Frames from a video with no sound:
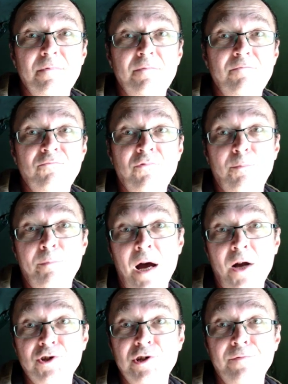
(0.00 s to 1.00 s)
margin
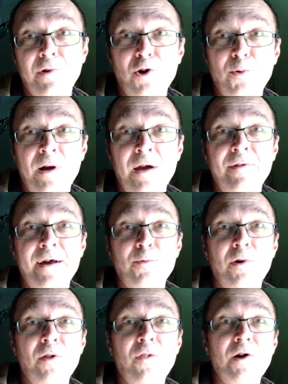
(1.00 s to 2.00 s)
rod where I've had one and
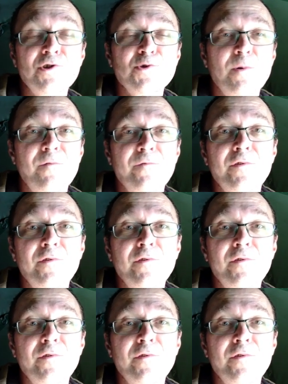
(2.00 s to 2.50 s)
lost one from.